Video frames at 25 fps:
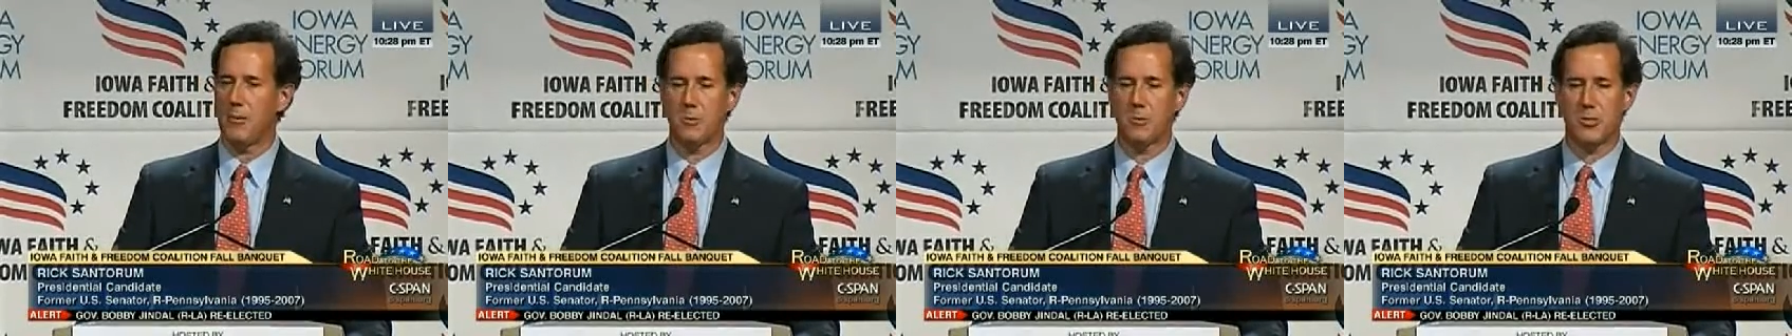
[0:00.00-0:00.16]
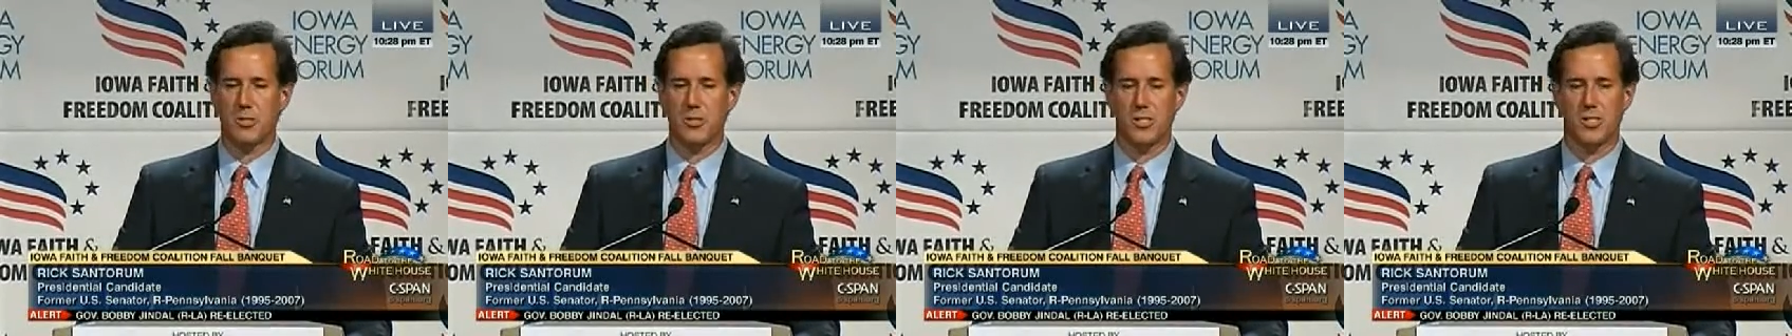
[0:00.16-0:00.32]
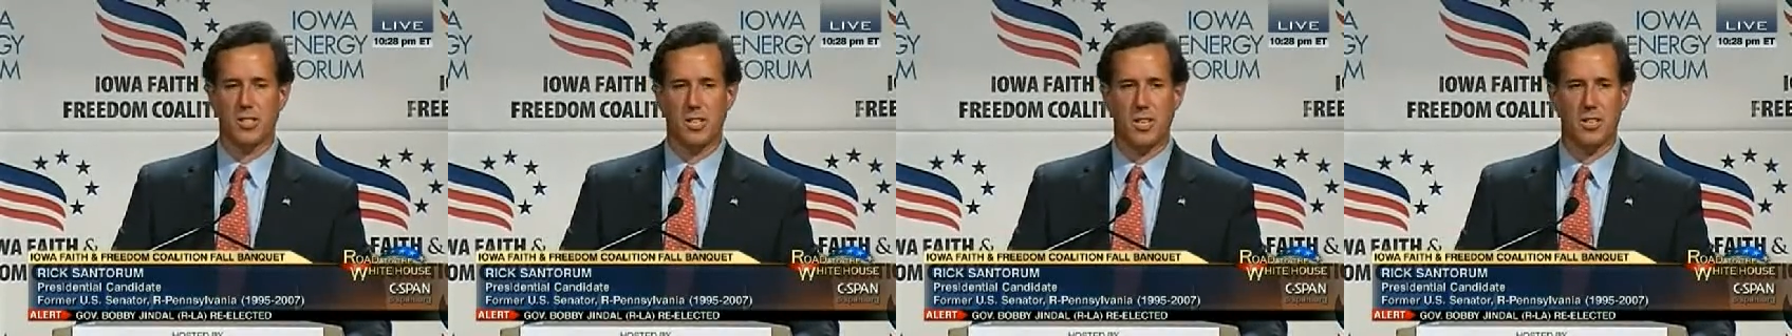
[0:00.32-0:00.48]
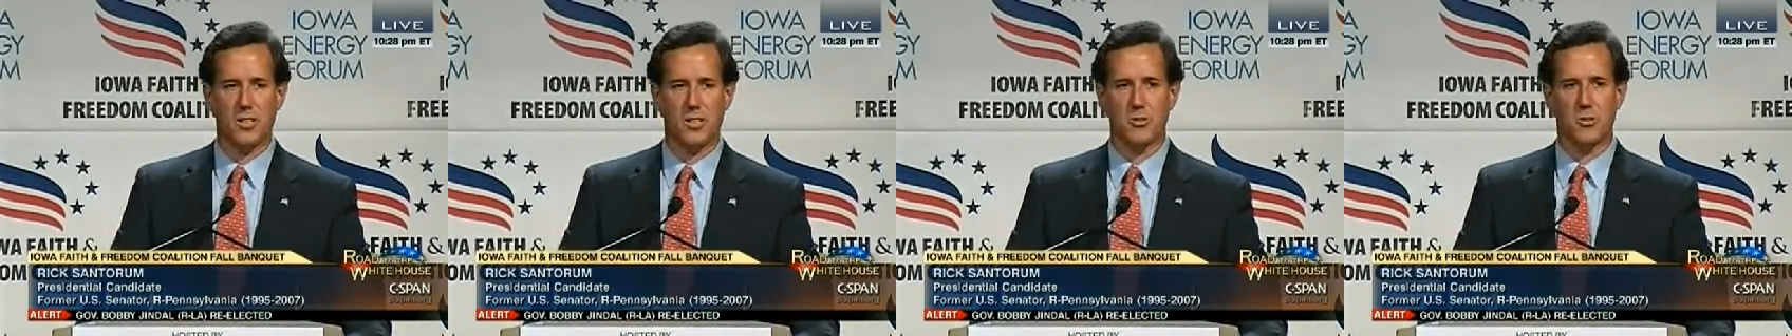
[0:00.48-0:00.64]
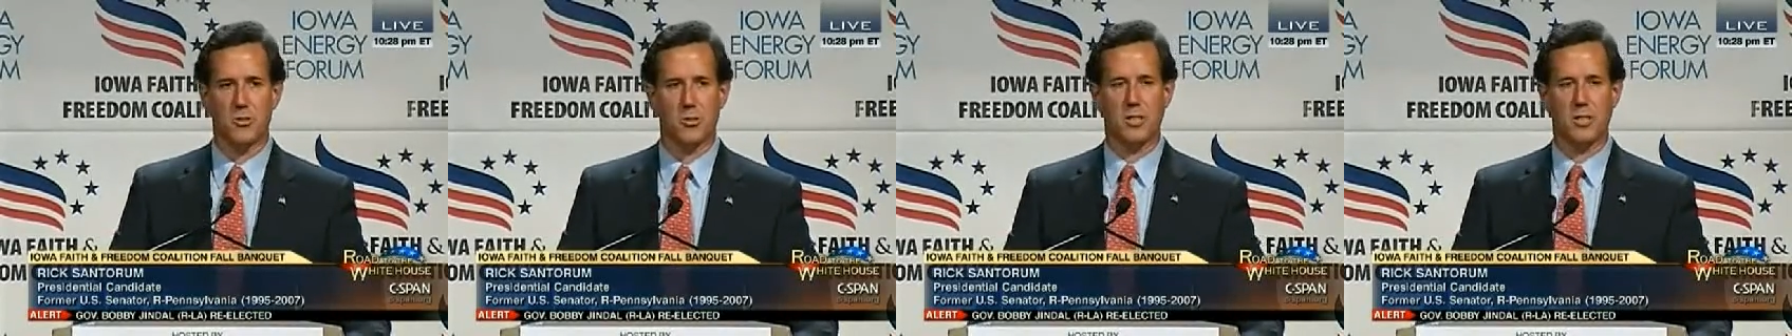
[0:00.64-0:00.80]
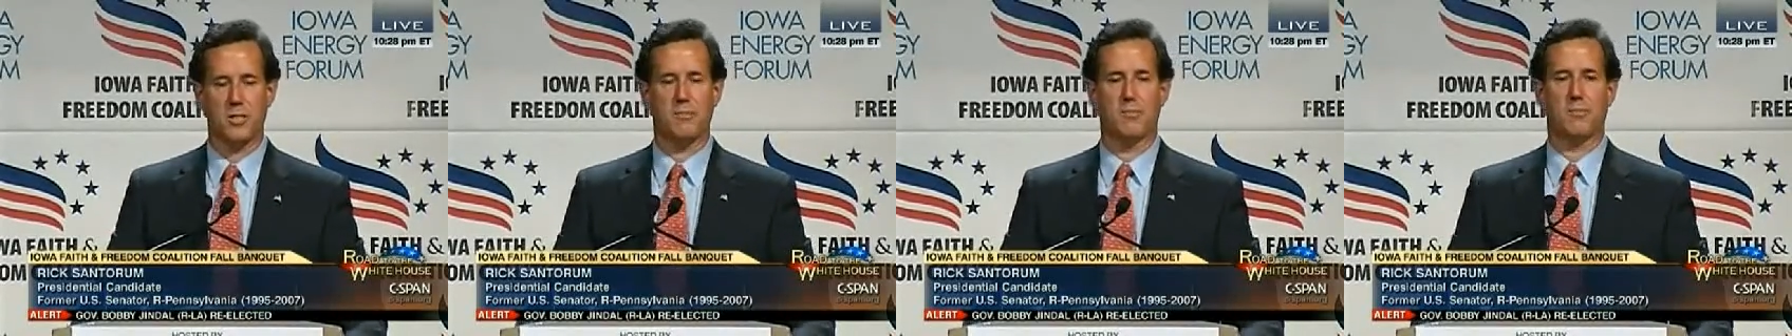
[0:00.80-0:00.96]
I would just
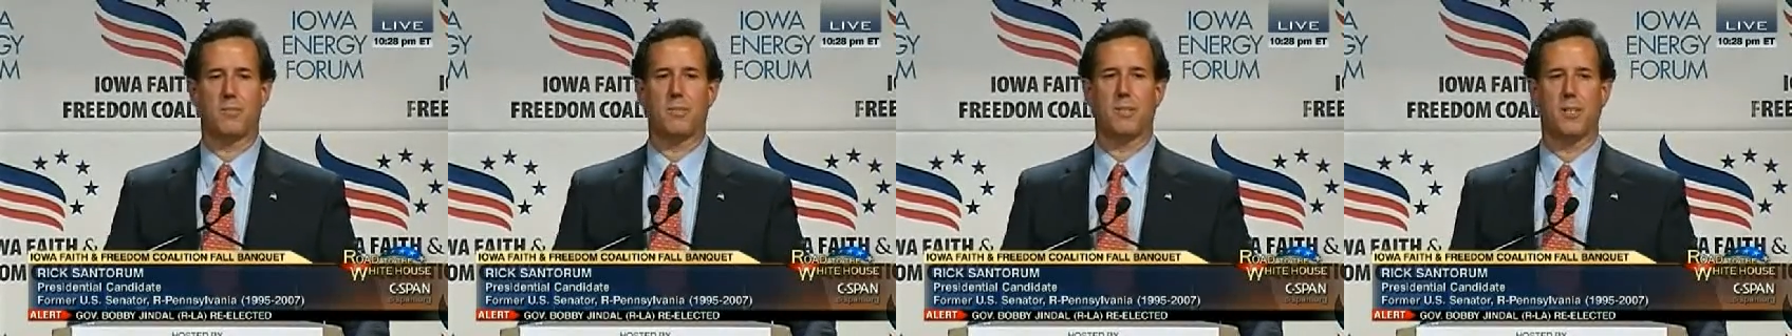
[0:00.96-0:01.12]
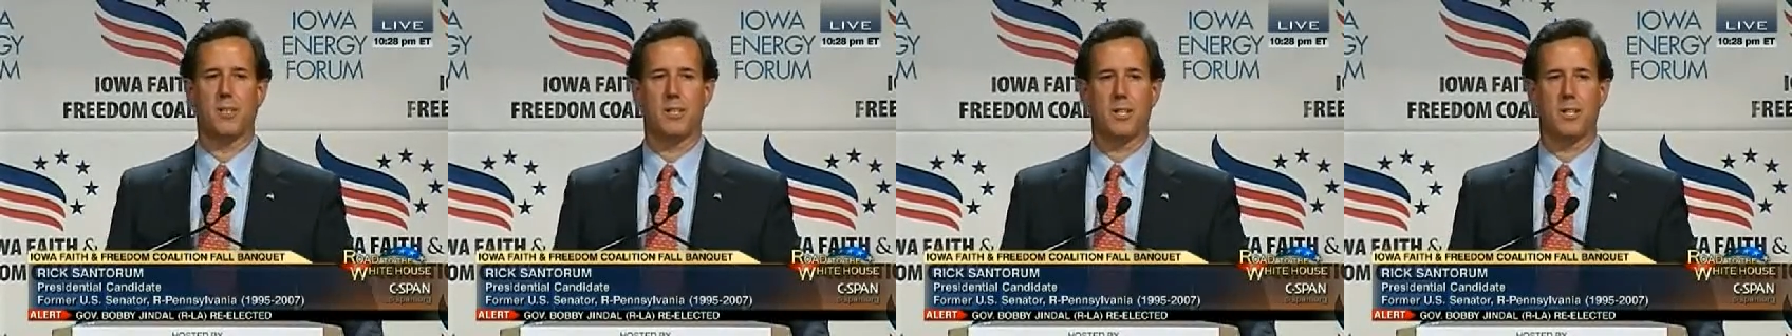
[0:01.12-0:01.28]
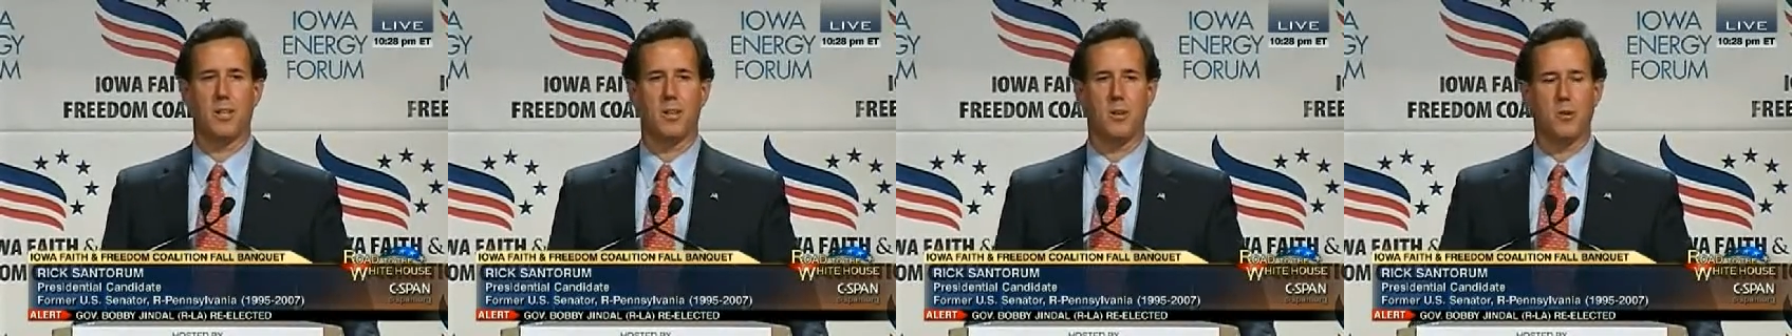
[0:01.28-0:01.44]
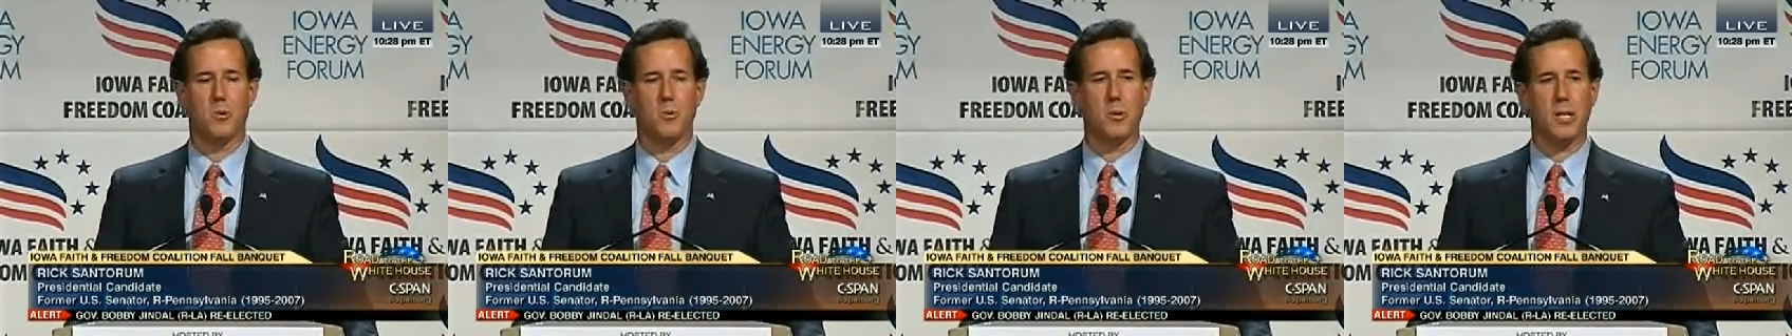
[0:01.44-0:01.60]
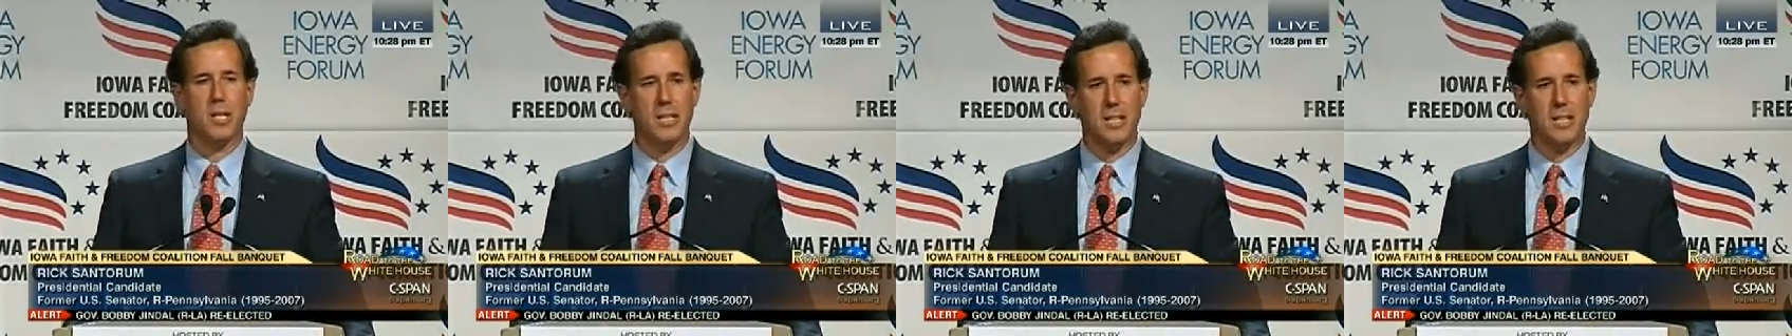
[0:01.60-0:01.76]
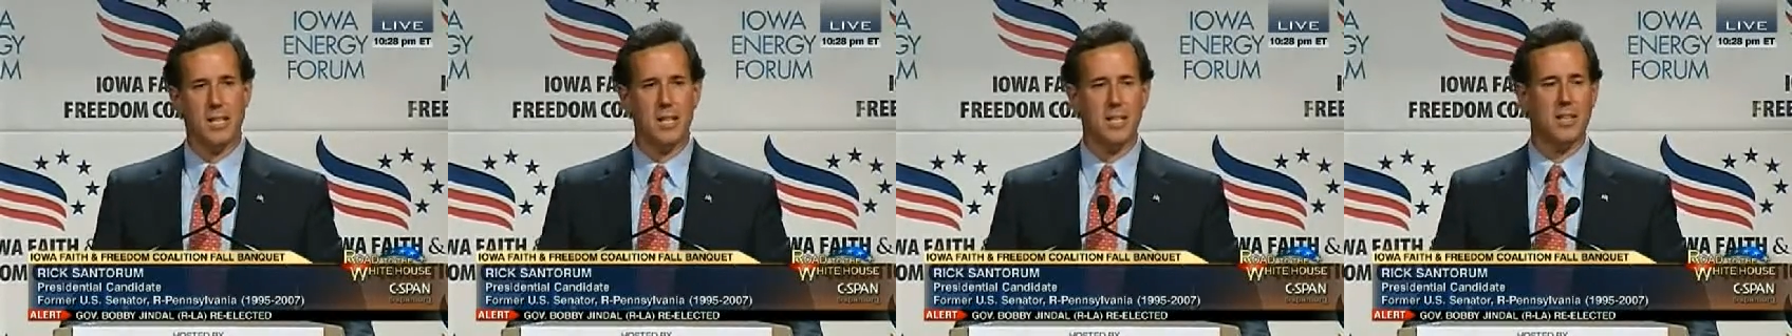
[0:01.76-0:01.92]
say to you that
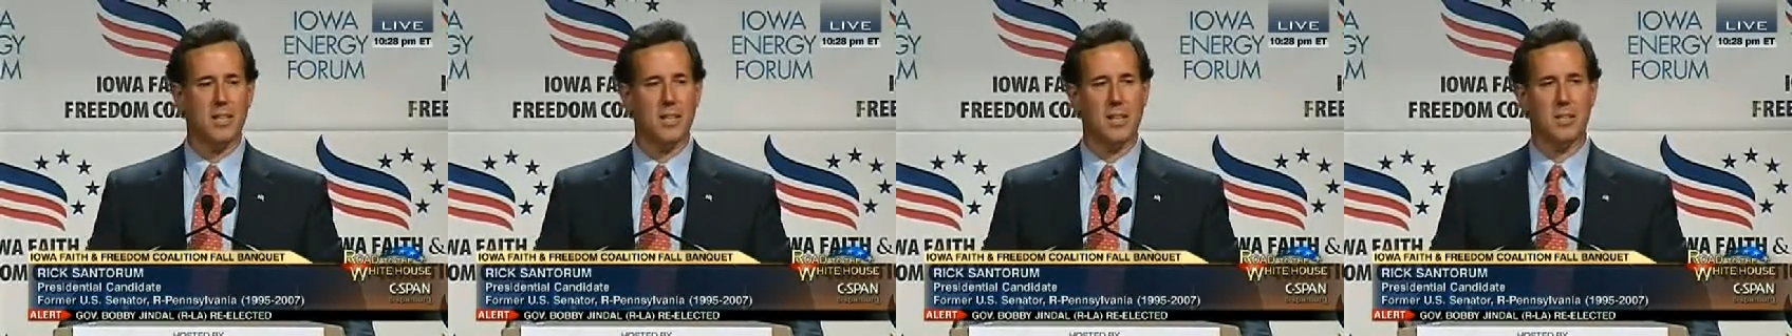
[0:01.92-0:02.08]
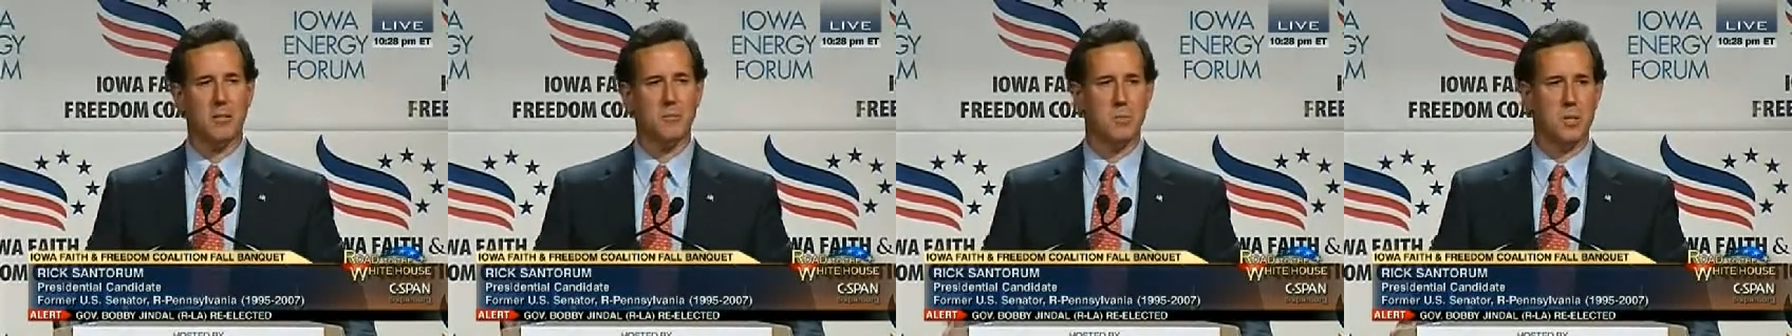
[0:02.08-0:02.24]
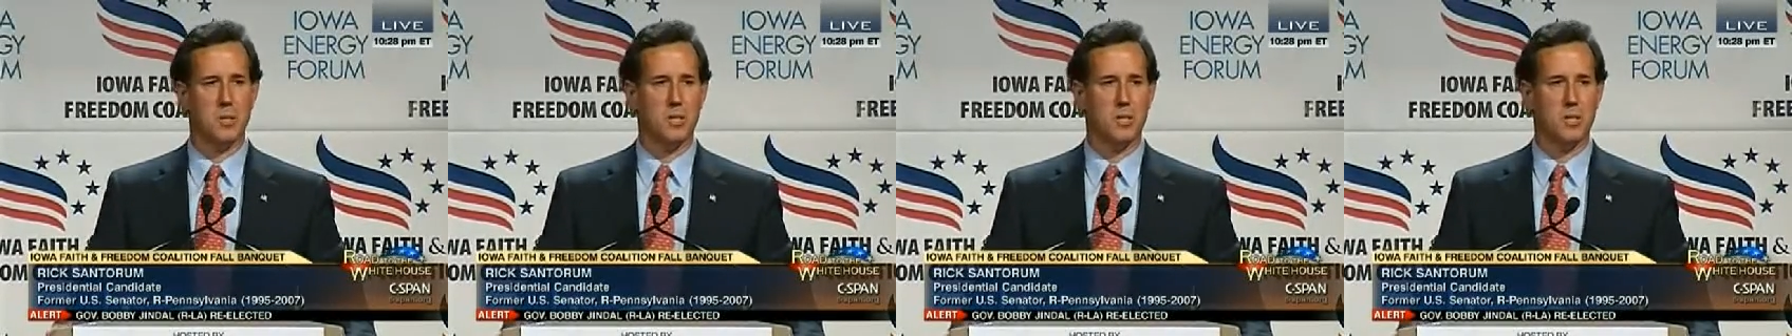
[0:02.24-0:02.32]
we need